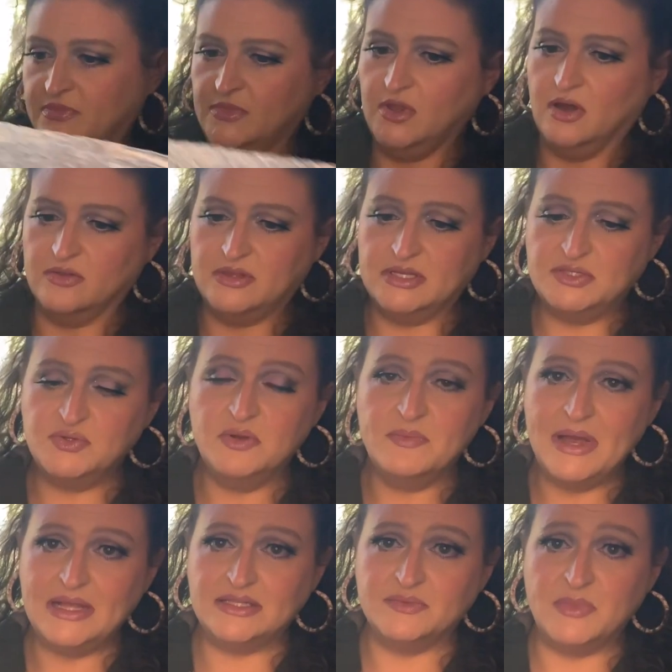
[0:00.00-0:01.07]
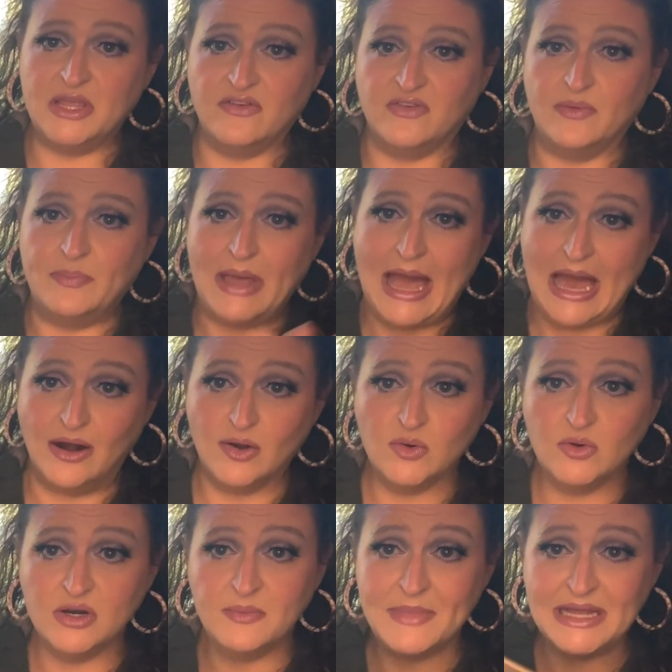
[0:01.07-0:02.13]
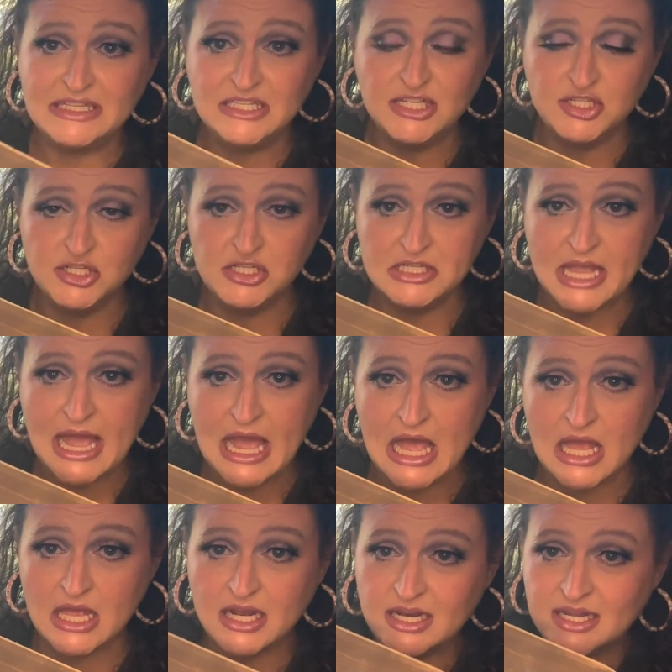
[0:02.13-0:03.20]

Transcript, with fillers: y'all, this reminds me of a paddle one of my teachers had.